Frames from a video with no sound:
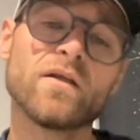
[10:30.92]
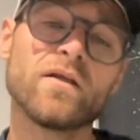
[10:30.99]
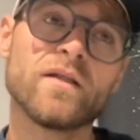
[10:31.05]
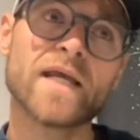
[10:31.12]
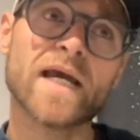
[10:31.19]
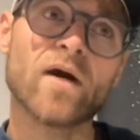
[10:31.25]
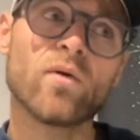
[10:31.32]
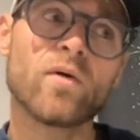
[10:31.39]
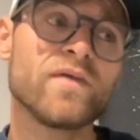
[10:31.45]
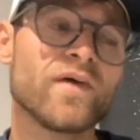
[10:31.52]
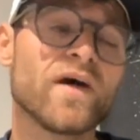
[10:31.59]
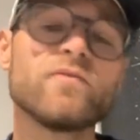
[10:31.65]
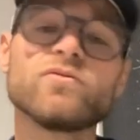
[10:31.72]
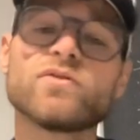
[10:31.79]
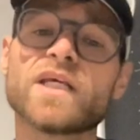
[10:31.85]
Now, if
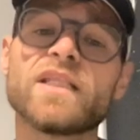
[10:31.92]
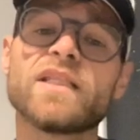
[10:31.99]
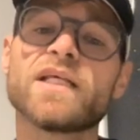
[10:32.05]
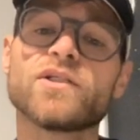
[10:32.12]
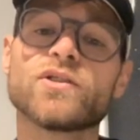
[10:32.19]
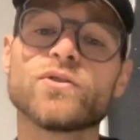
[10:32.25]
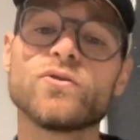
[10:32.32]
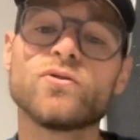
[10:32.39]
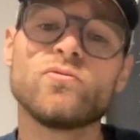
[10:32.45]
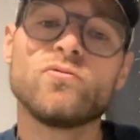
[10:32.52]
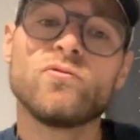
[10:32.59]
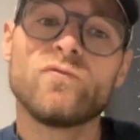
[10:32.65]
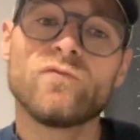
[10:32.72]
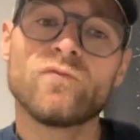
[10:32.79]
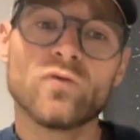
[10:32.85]
I was getting that
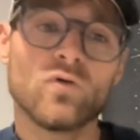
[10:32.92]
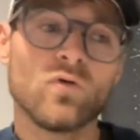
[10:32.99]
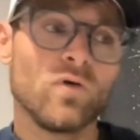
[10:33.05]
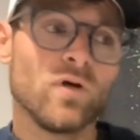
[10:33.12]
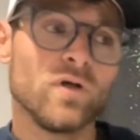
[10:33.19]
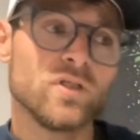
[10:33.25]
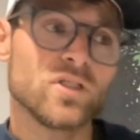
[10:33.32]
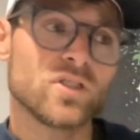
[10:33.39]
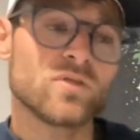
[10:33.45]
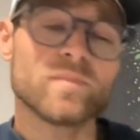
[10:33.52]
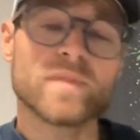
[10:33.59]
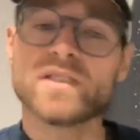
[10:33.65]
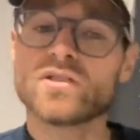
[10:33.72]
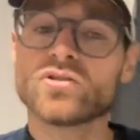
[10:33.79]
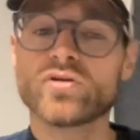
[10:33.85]
shoe for just
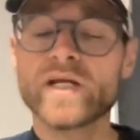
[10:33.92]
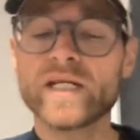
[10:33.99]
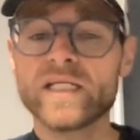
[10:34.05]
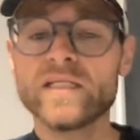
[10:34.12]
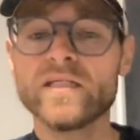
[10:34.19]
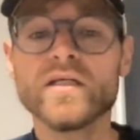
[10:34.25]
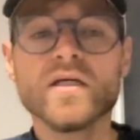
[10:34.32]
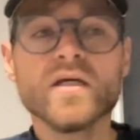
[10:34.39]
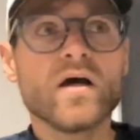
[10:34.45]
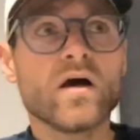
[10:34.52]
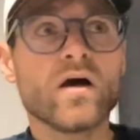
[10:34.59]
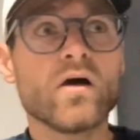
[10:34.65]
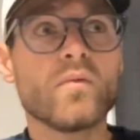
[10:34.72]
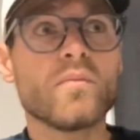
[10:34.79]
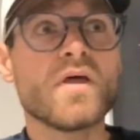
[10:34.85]
basic training,
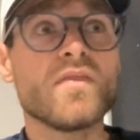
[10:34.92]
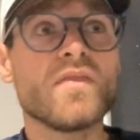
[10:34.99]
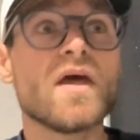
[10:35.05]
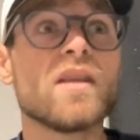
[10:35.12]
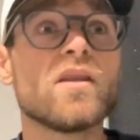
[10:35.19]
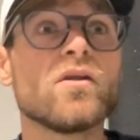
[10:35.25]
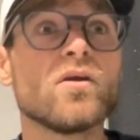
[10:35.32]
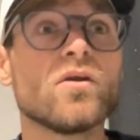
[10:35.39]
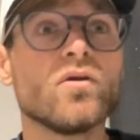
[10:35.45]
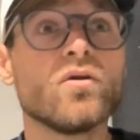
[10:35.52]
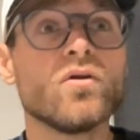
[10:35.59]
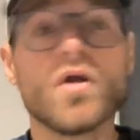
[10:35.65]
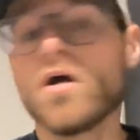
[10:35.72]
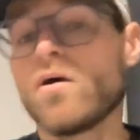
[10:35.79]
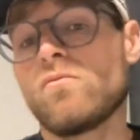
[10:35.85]
then
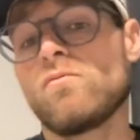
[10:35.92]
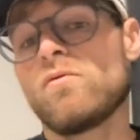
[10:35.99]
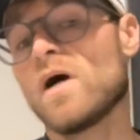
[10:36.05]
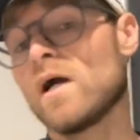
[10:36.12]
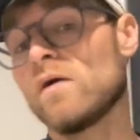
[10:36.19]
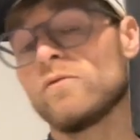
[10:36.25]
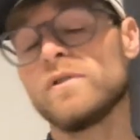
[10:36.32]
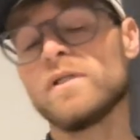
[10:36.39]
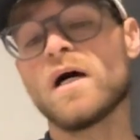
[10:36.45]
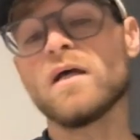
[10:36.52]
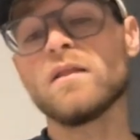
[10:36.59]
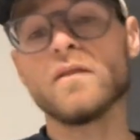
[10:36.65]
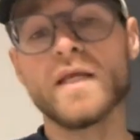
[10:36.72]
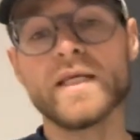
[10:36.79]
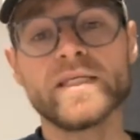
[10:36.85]
no, I would
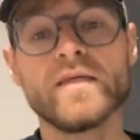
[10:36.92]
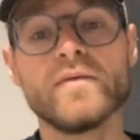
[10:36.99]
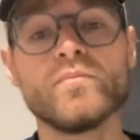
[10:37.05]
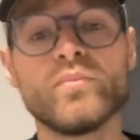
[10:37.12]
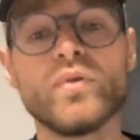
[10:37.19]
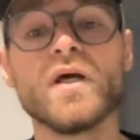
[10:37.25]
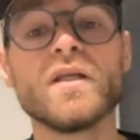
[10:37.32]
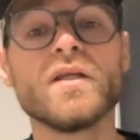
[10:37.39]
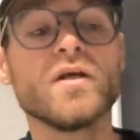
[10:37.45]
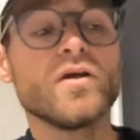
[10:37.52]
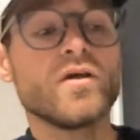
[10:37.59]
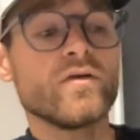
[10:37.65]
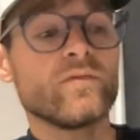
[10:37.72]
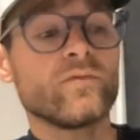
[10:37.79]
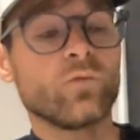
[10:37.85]
not like it. But
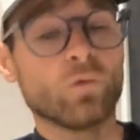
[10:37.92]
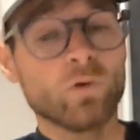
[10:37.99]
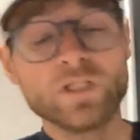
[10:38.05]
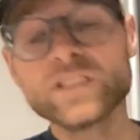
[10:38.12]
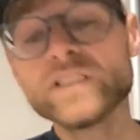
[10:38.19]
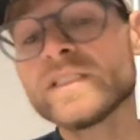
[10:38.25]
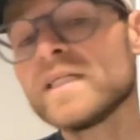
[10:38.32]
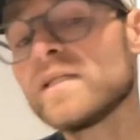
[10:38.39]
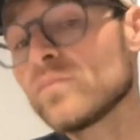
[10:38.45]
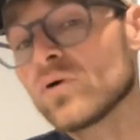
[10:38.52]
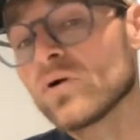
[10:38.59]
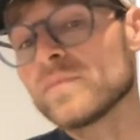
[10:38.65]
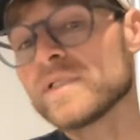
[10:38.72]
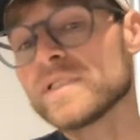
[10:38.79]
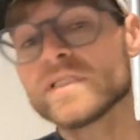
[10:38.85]
for its intended
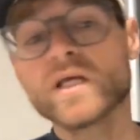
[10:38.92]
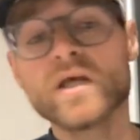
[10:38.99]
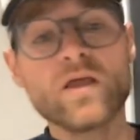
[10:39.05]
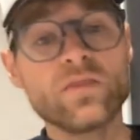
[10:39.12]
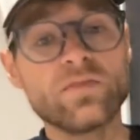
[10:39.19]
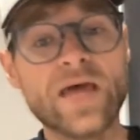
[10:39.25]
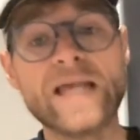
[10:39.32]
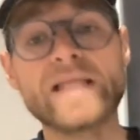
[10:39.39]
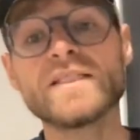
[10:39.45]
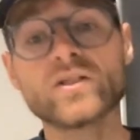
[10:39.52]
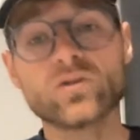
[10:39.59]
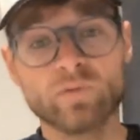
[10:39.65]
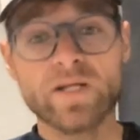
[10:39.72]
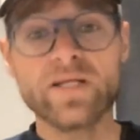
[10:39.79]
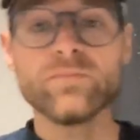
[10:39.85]
purpose, that is a
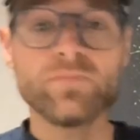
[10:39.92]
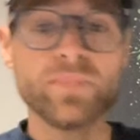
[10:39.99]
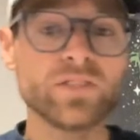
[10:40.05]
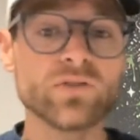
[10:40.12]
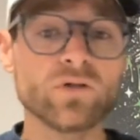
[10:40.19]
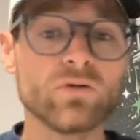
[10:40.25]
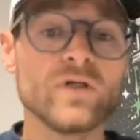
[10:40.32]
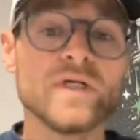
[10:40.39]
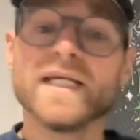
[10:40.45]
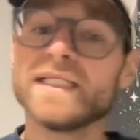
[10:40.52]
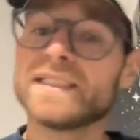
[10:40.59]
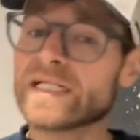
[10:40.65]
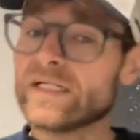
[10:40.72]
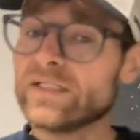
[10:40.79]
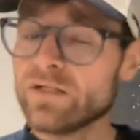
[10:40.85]
great midsole.
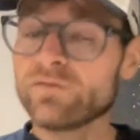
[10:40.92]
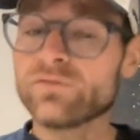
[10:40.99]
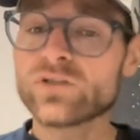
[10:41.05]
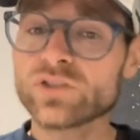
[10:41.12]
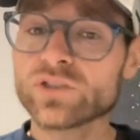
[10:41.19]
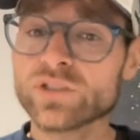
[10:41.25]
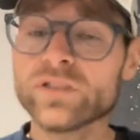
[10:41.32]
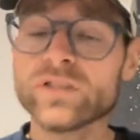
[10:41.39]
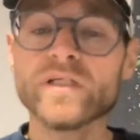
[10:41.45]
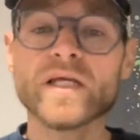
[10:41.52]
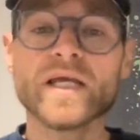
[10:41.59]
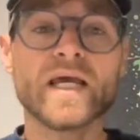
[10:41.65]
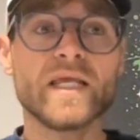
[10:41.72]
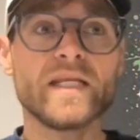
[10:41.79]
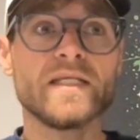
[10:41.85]
It's got enough cushion
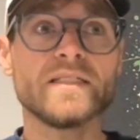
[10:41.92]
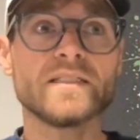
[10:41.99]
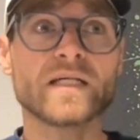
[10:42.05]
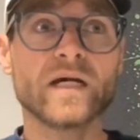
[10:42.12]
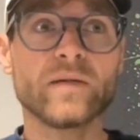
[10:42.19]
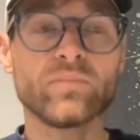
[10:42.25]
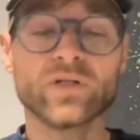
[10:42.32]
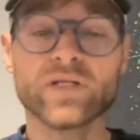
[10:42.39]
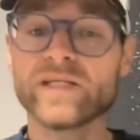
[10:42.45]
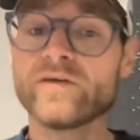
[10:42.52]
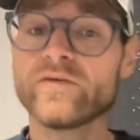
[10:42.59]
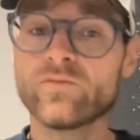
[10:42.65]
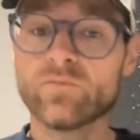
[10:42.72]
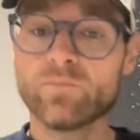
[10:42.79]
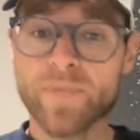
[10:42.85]
and it's got plenty
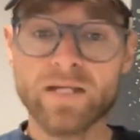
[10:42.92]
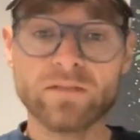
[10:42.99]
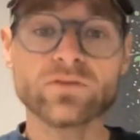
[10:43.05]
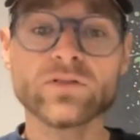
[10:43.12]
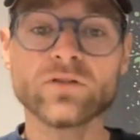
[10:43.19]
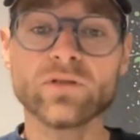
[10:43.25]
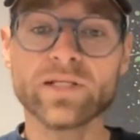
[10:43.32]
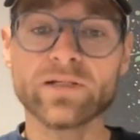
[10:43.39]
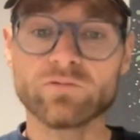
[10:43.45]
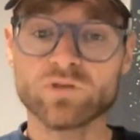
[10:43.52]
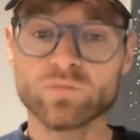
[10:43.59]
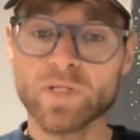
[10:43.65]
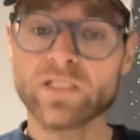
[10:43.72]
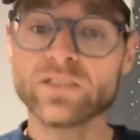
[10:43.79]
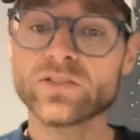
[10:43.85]
of bounce, like
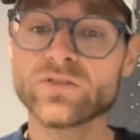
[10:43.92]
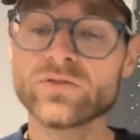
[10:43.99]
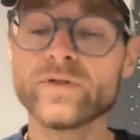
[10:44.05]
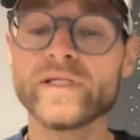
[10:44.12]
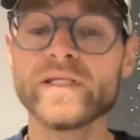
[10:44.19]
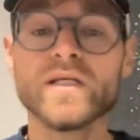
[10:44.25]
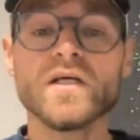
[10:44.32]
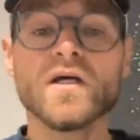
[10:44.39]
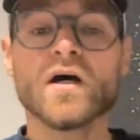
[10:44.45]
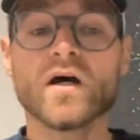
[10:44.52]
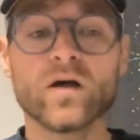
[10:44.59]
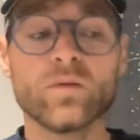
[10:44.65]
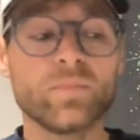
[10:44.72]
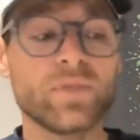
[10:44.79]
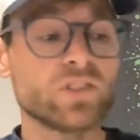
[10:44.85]
response to it.
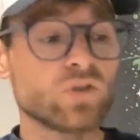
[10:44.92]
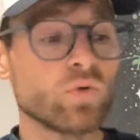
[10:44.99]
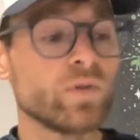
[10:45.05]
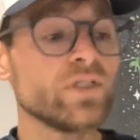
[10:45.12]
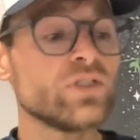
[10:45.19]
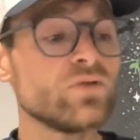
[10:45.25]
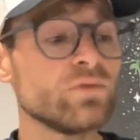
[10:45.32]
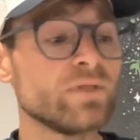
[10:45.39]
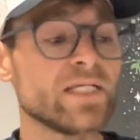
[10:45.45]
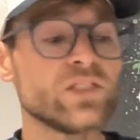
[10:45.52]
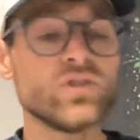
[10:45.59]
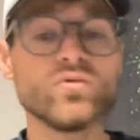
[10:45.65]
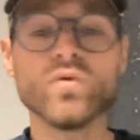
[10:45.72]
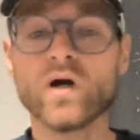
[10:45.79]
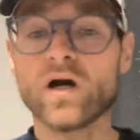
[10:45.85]
It's going to get
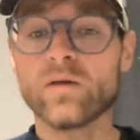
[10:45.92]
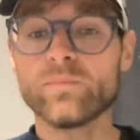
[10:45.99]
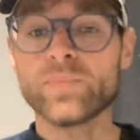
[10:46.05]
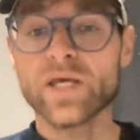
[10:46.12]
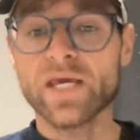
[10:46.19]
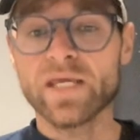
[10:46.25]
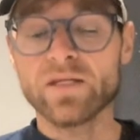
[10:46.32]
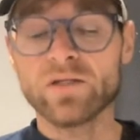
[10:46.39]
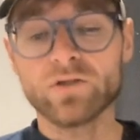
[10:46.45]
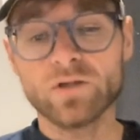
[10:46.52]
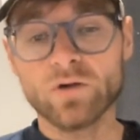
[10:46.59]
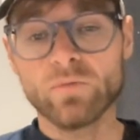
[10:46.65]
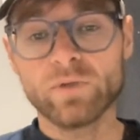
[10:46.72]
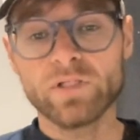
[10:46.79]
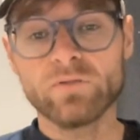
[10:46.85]
you up and
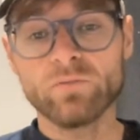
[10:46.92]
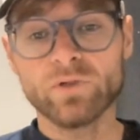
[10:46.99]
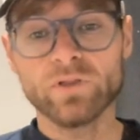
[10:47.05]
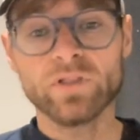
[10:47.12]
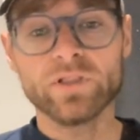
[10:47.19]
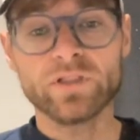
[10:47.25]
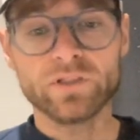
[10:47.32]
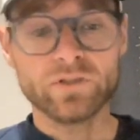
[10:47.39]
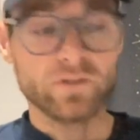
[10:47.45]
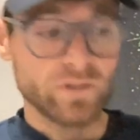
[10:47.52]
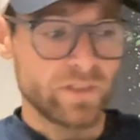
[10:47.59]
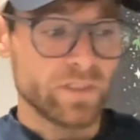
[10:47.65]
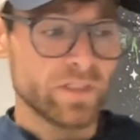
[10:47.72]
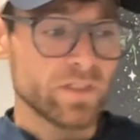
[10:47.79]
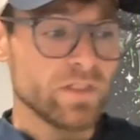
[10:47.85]
going really
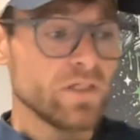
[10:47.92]
good.